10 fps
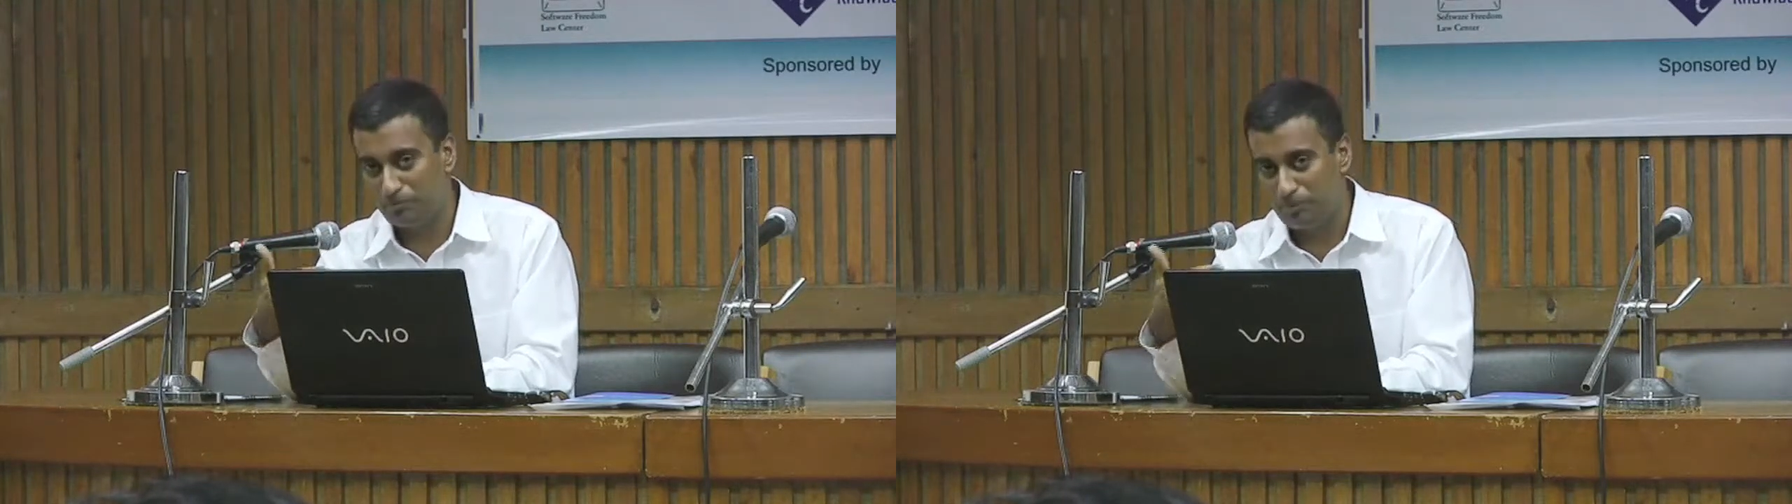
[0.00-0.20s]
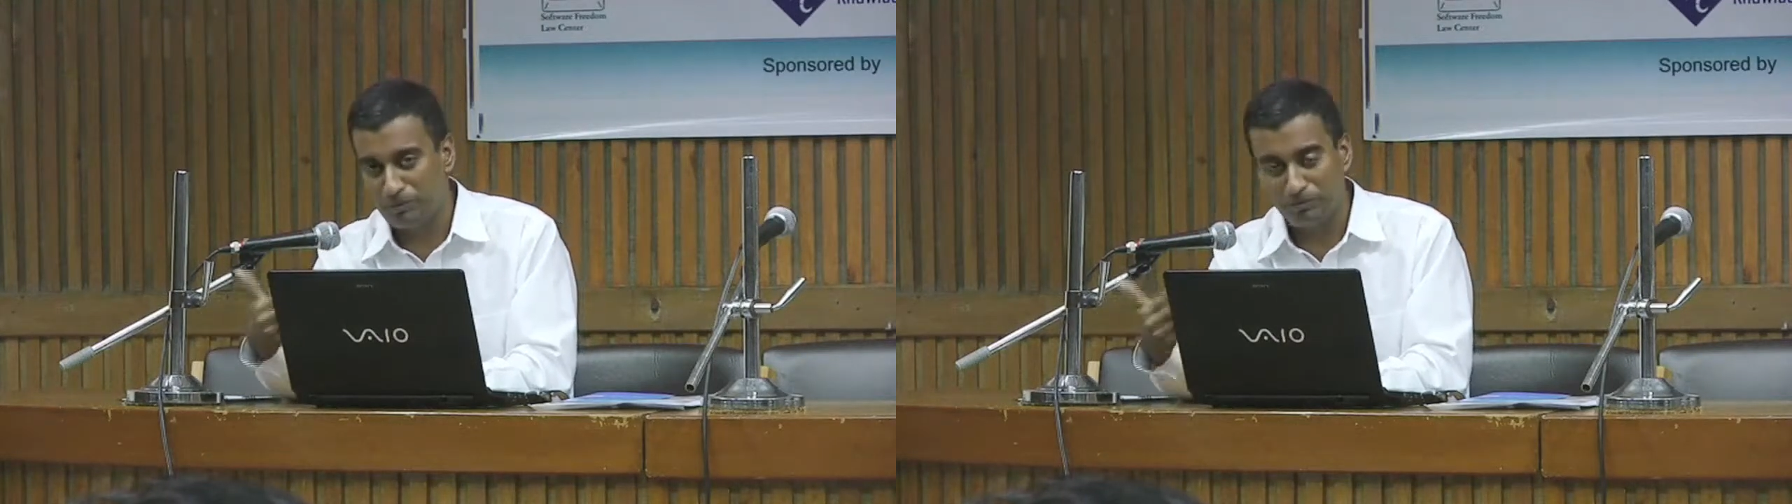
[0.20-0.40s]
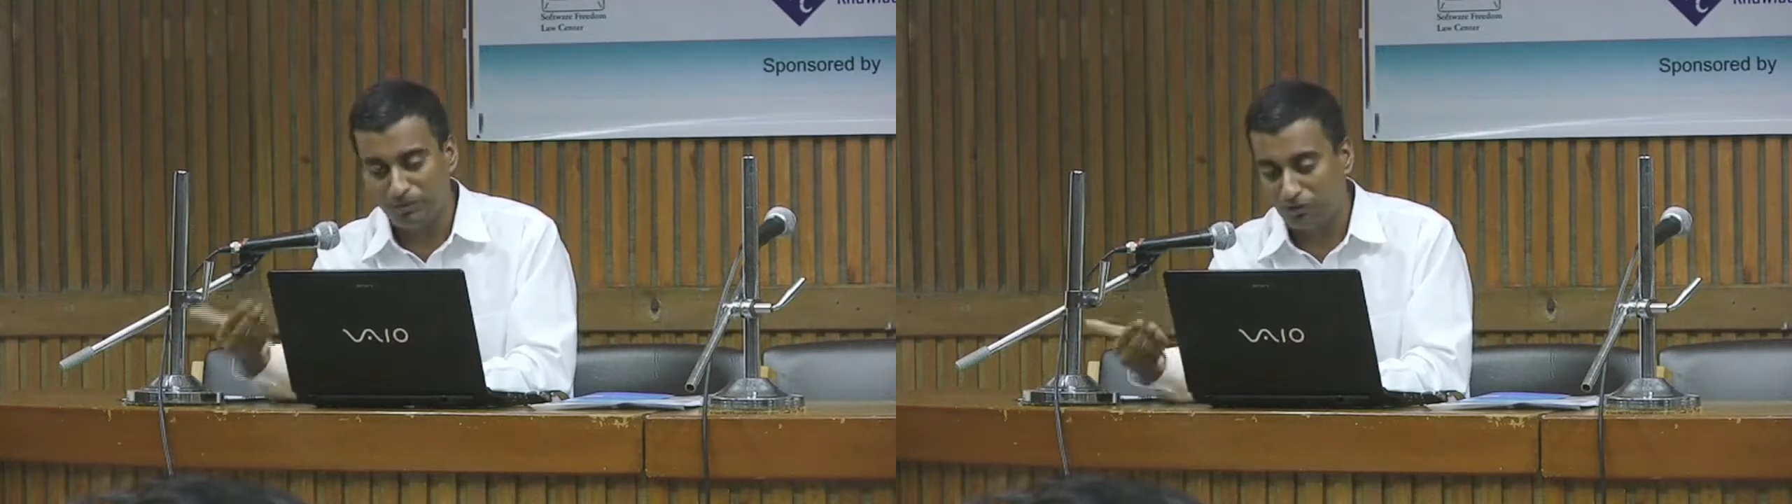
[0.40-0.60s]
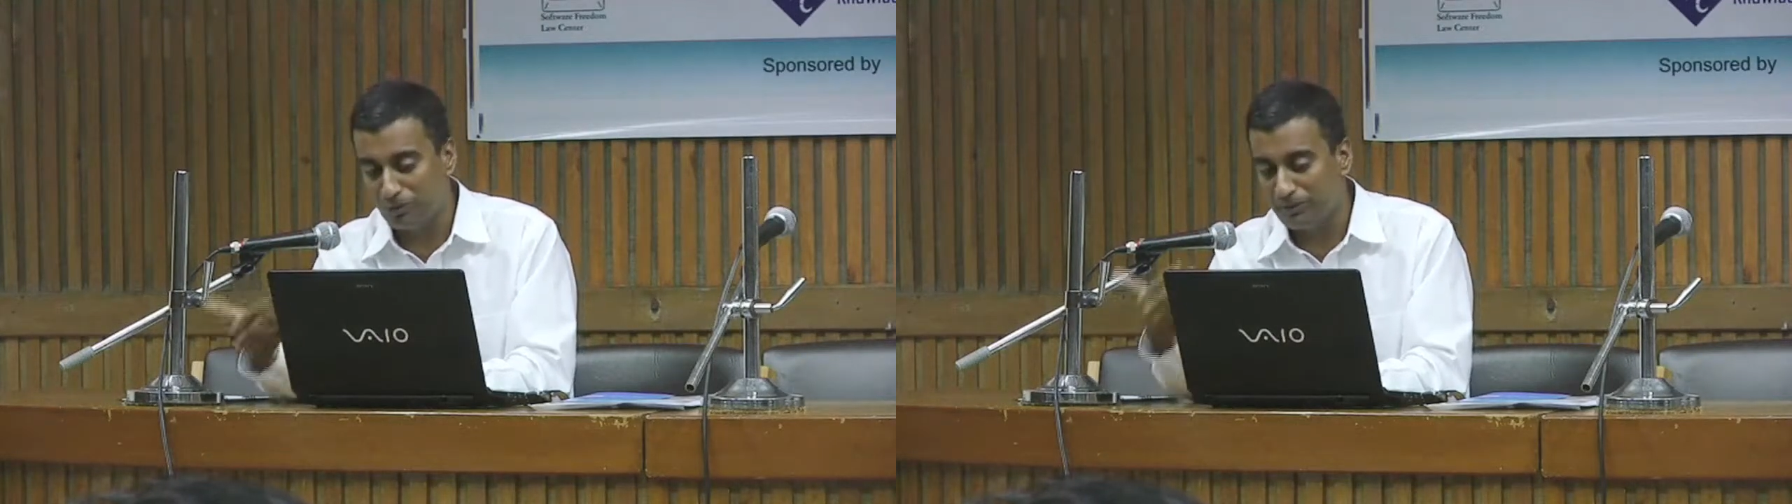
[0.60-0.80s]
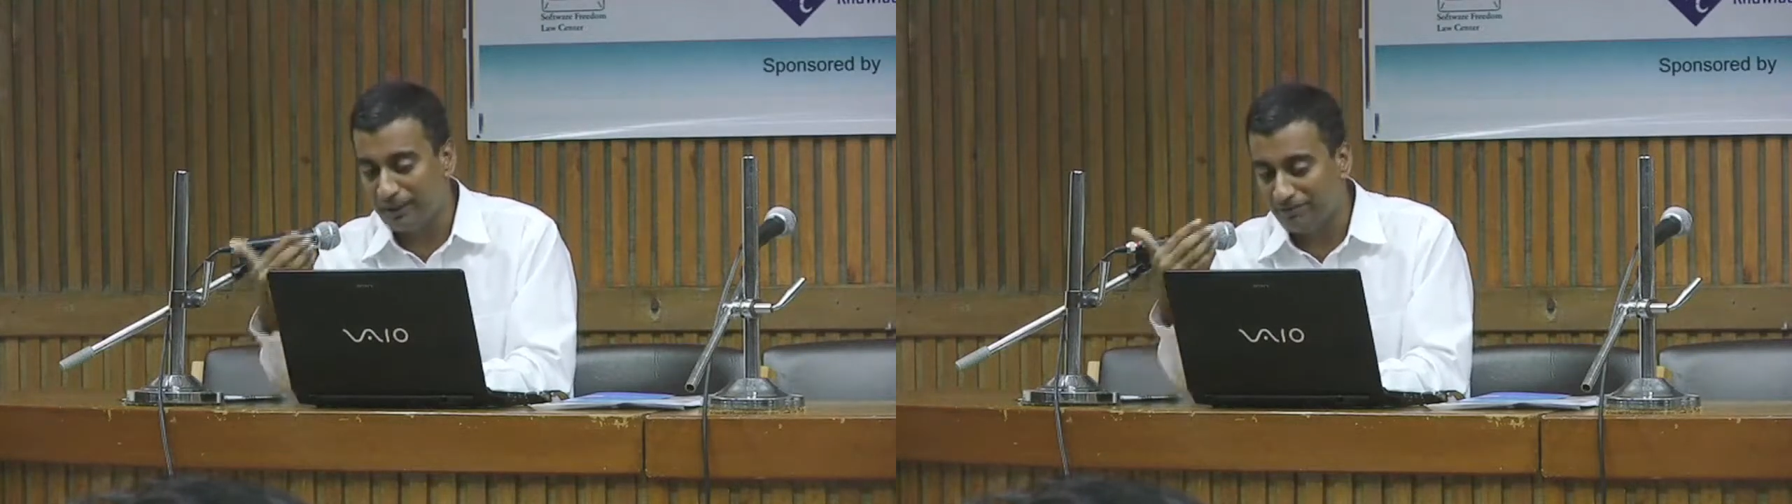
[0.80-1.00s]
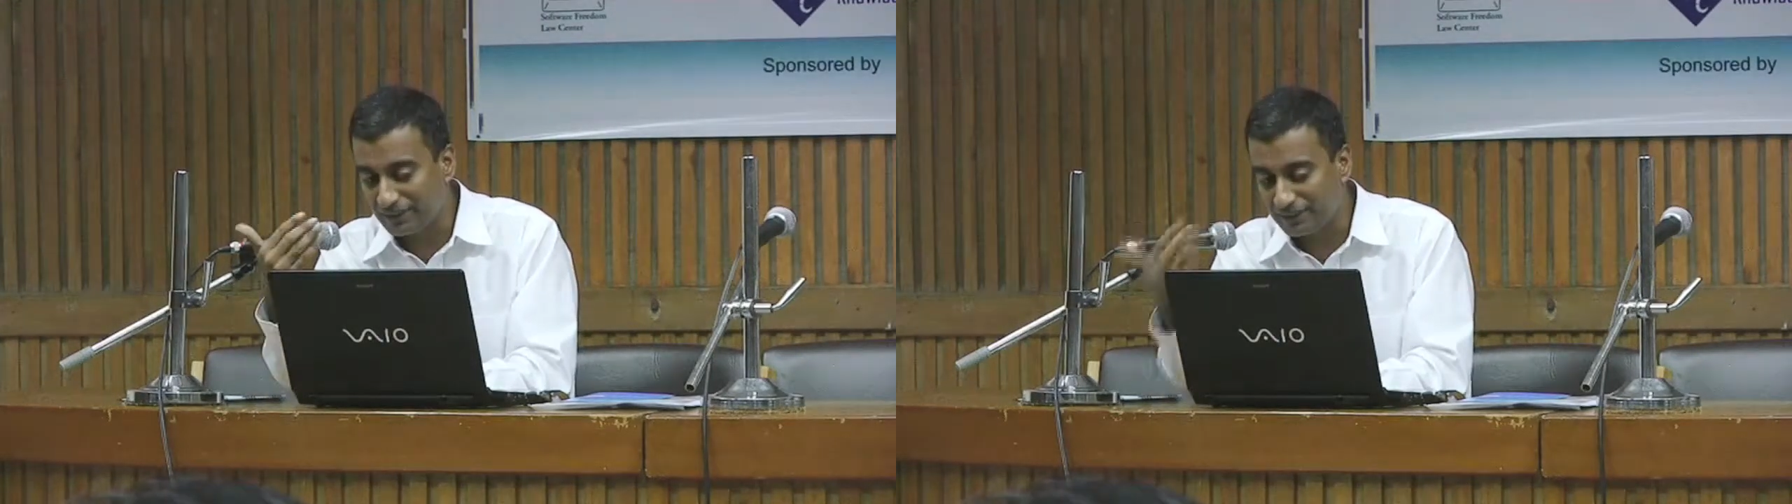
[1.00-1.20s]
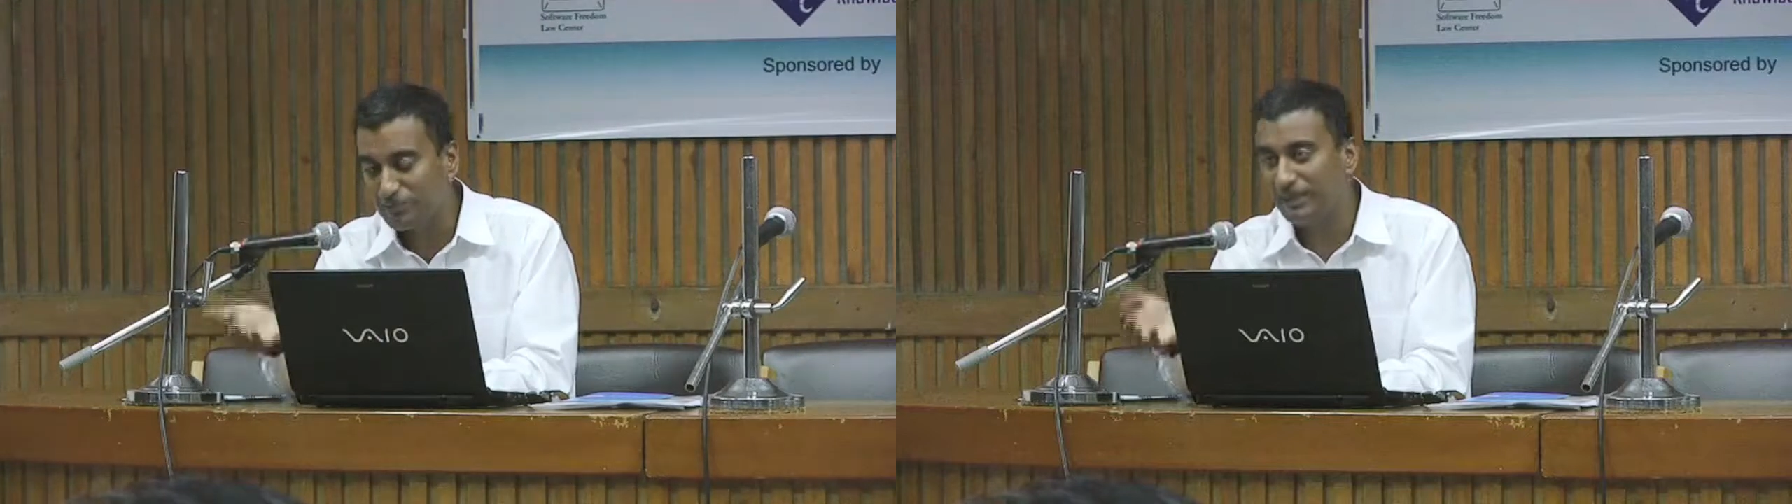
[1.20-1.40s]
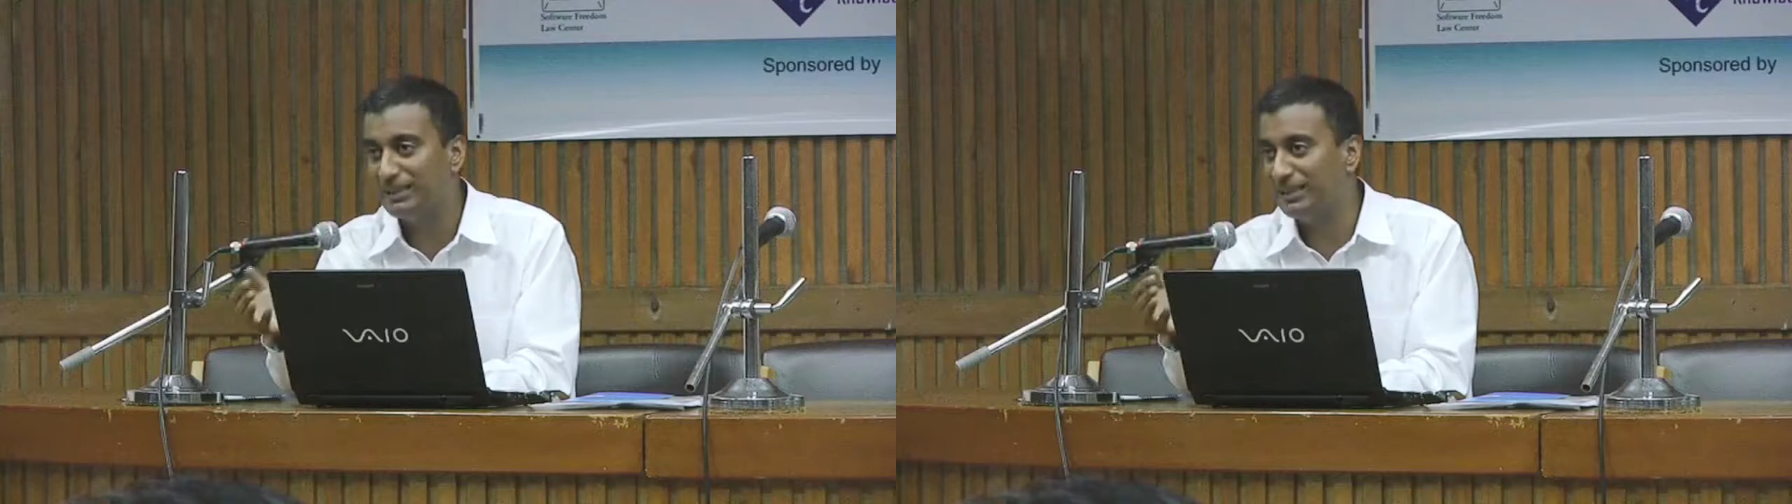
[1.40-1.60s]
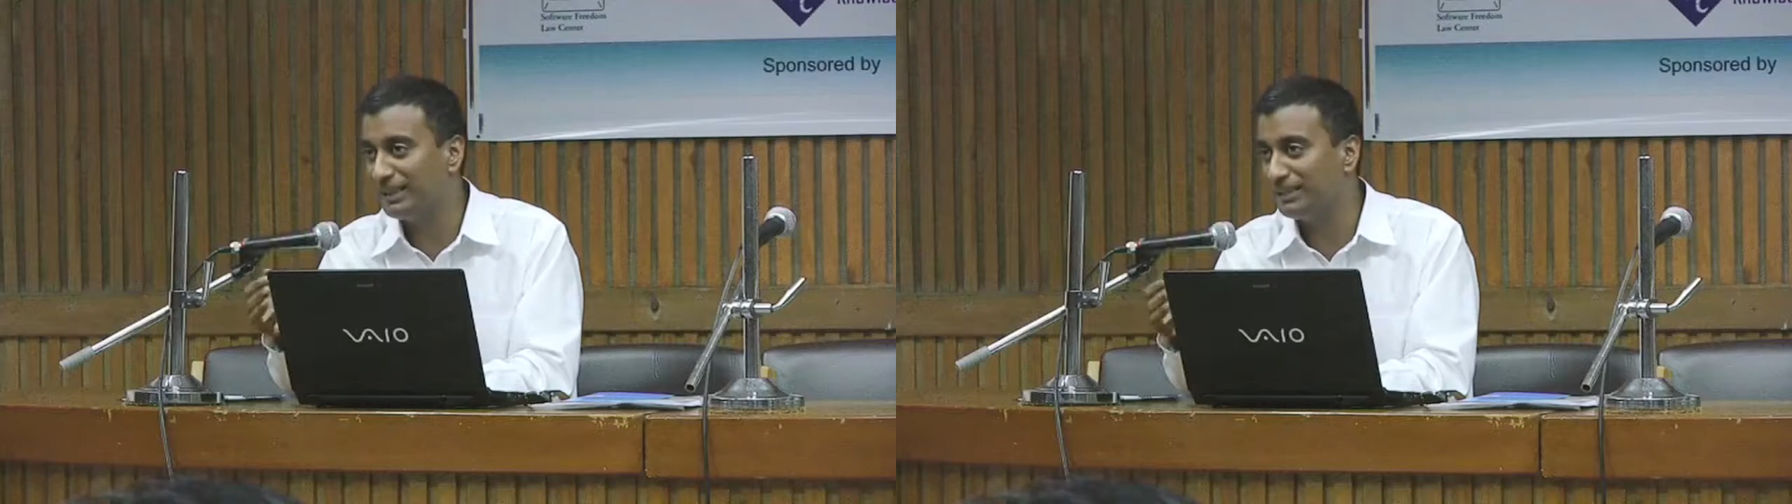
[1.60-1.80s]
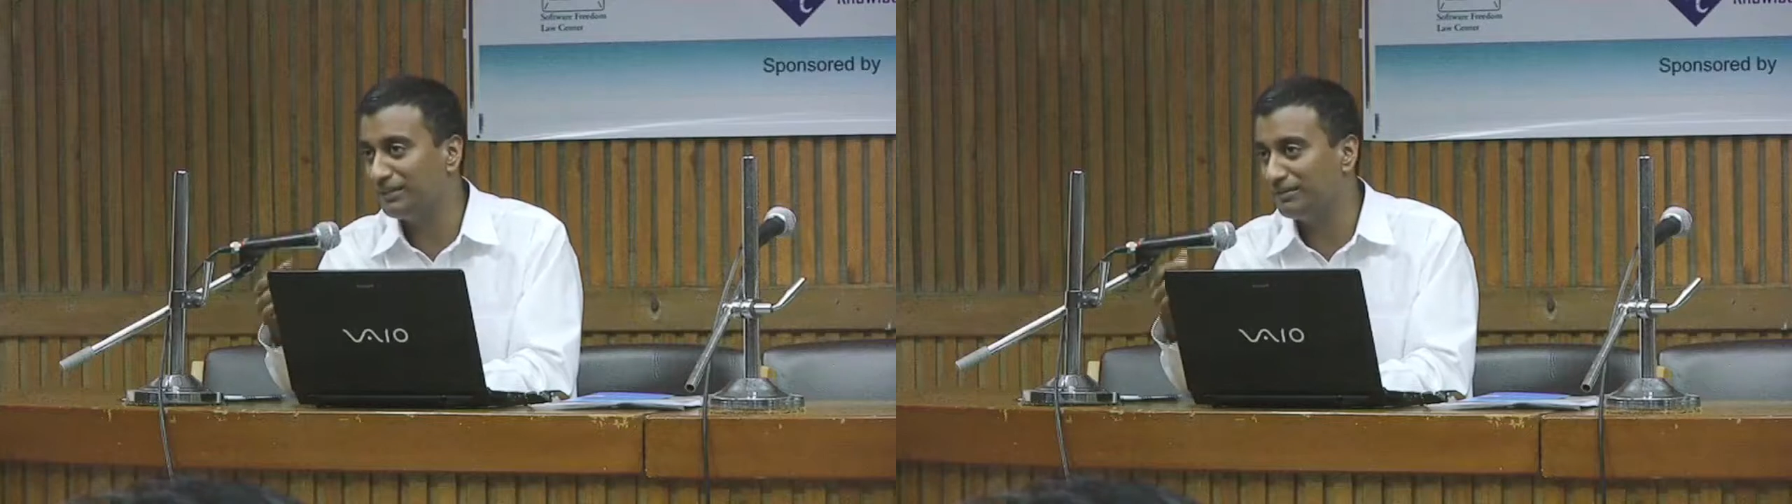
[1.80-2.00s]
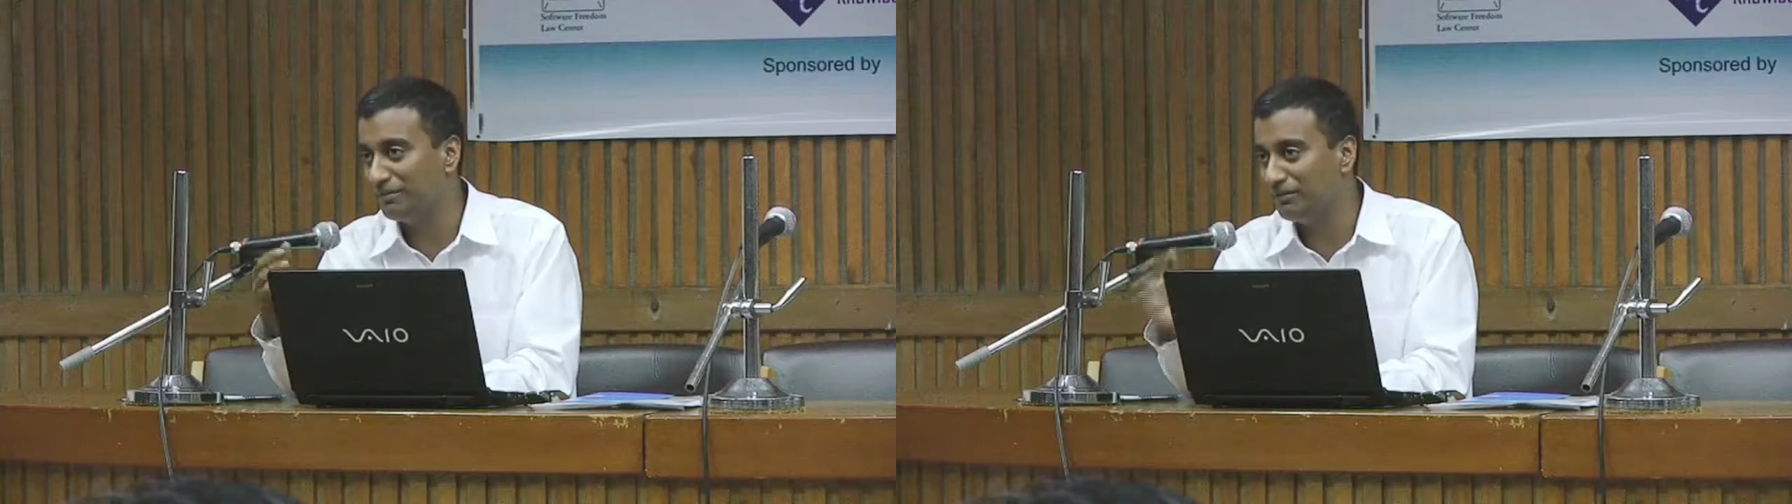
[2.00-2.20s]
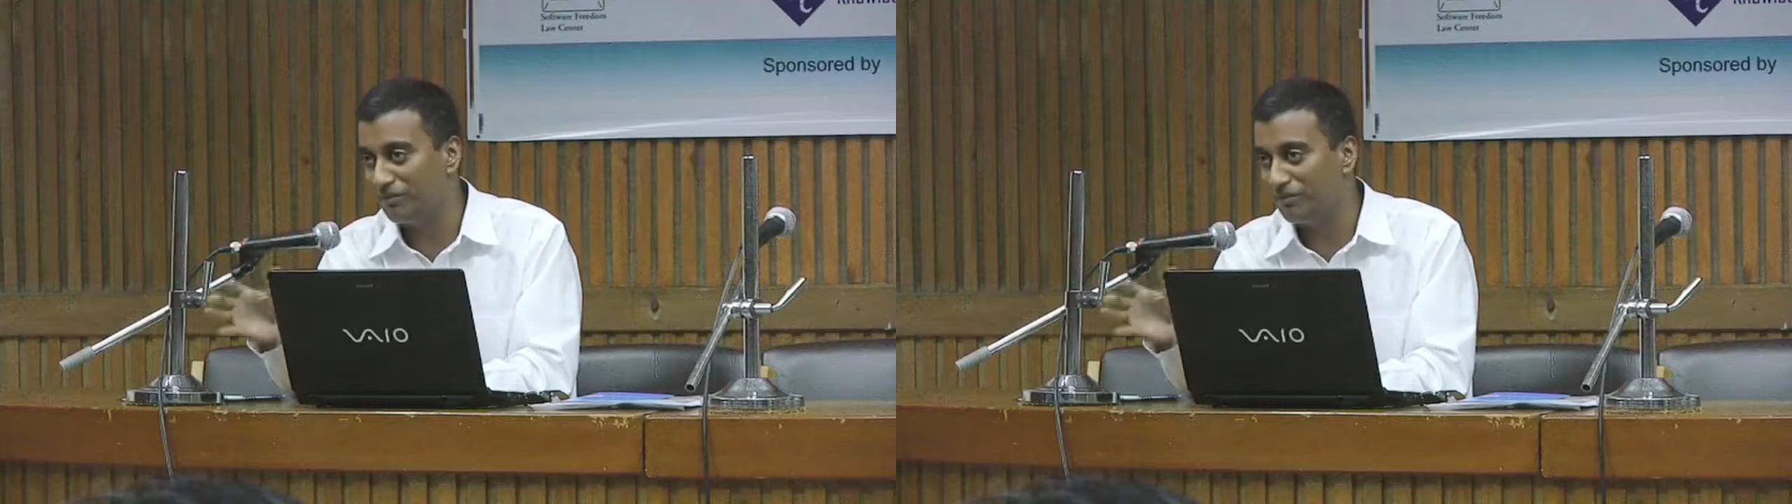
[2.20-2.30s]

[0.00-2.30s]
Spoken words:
people before me have explained that in